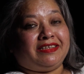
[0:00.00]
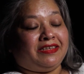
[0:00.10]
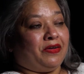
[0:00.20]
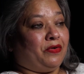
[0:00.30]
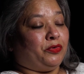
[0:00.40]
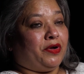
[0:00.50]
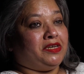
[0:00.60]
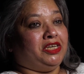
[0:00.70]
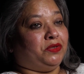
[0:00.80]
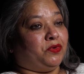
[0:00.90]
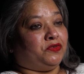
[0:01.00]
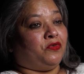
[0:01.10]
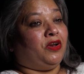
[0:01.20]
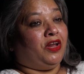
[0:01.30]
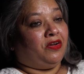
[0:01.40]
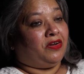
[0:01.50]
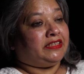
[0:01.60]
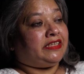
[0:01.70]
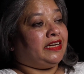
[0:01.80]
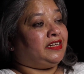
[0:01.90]
So 20th was falling on a
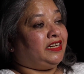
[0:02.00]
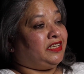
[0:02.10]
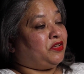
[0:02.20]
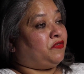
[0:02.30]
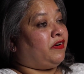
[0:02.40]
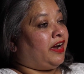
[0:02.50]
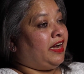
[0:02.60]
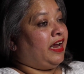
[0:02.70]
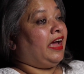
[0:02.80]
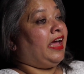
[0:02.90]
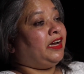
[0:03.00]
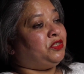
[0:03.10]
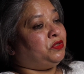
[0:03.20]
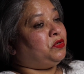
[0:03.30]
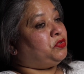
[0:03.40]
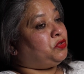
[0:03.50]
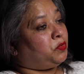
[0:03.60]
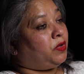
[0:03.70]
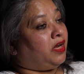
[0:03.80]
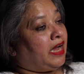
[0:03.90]
Saturday. So Friday I had to go to
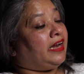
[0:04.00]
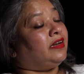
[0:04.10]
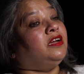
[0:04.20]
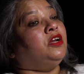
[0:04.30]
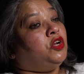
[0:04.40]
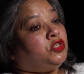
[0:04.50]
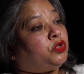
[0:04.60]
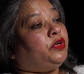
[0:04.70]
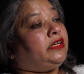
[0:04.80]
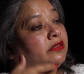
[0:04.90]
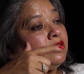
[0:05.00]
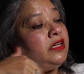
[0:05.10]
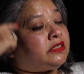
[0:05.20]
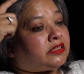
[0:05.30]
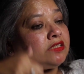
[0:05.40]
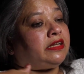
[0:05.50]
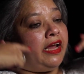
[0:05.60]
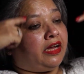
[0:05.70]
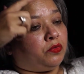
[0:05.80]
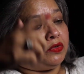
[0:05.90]
work. And so it's just
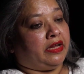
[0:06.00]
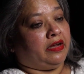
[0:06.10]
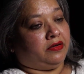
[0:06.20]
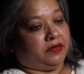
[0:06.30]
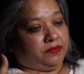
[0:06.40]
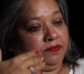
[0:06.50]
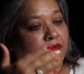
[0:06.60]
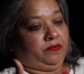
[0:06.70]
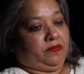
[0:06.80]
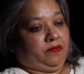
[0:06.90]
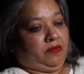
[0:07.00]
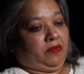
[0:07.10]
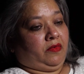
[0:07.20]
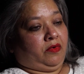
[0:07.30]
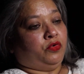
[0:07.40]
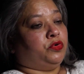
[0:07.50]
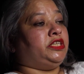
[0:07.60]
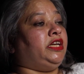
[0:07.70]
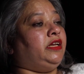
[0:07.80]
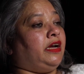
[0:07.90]
like, it was like a
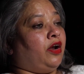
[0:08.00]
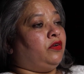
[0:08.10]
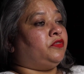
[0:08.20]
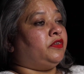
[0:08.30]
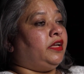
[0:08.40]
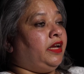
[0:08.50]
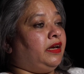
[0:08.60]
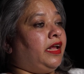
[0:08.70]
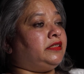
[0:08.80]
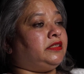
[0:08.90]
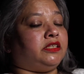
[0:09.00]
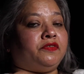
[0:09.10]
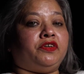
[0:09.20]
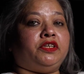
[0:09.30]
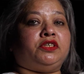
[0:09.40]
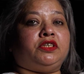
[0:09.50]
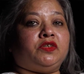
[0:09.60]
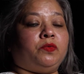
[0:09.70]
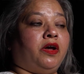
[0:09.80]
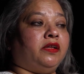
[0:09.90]
routine kind of a thing. Let's just finish
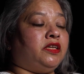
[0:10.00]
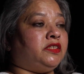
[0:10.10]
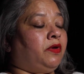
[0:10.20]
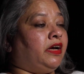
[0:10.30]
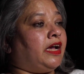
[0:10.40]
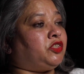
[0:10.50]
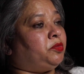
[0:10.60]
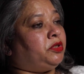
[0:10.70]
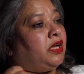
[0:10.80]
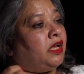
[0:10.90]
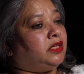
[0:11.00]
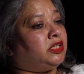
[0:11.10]
this work has to be done.